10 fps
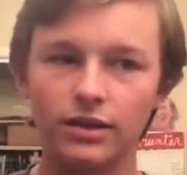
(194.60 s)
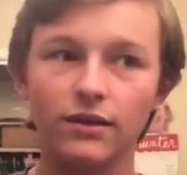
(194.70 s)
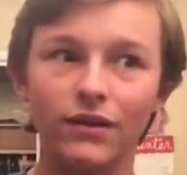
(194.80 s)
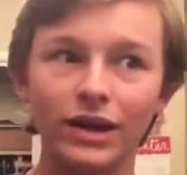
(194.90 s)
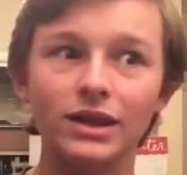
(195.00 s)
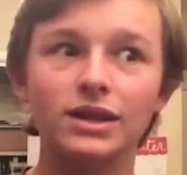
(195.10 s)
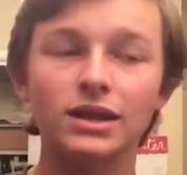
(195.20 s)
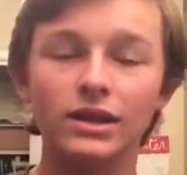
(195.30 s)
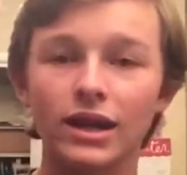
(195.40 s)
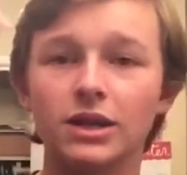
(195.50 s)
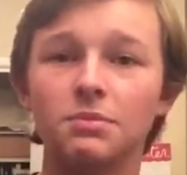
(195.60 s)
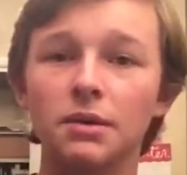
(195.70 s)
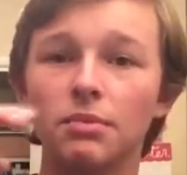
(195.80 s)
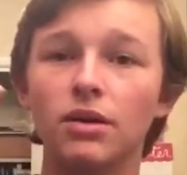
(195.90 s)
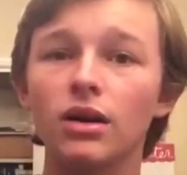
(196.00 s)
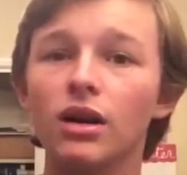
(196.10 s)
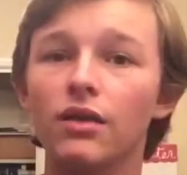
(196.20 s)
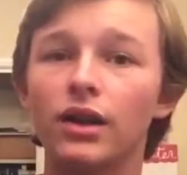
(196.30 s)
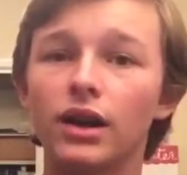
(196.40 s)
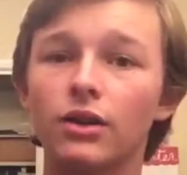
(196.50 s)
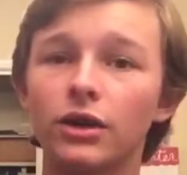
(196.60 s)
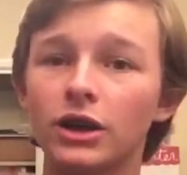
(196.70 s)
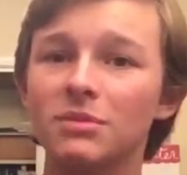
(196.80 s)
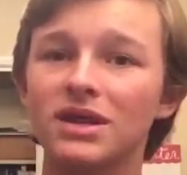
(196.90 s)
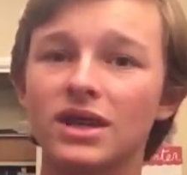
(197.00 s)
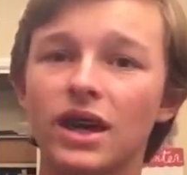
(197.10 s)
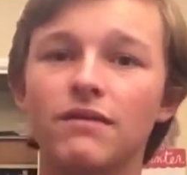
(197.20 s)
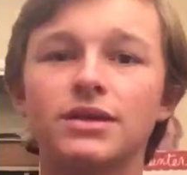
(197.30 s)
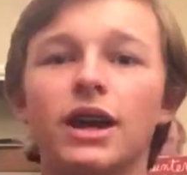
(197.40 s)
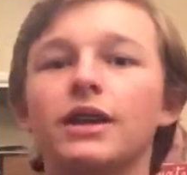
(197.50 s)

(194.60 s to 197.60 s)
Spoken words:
divinely selects people that are going to be saved.